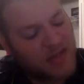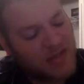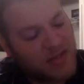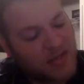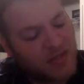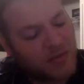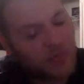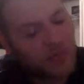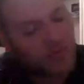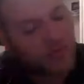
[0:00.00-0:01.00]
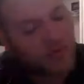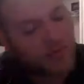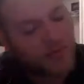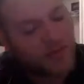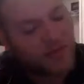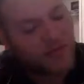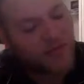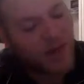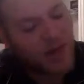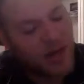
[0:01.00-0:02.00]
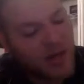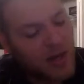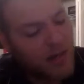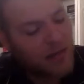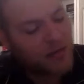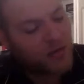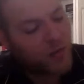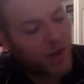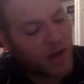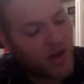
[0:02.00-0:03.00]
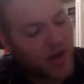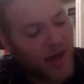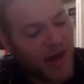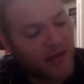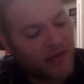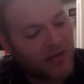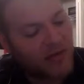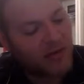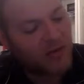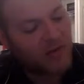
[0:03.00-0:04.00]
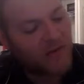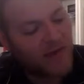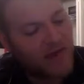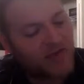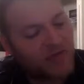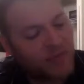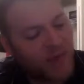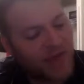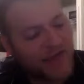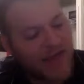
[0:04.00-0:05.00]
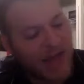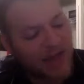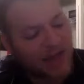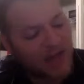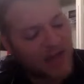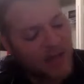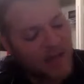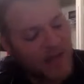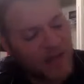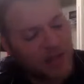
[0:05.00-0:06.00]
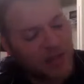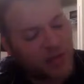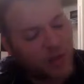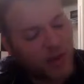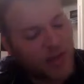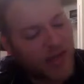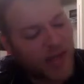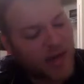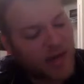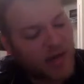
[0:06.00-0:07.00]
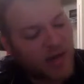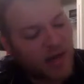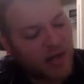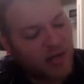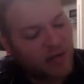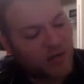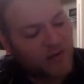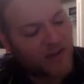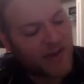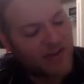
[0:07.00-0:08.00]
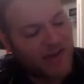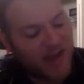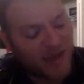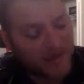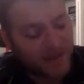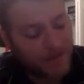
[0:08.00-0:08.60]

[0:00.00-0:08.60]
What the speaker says: She did not lose her presence of mind, but swung her axe and cut off his right hand. Then she swung again and cut off his head.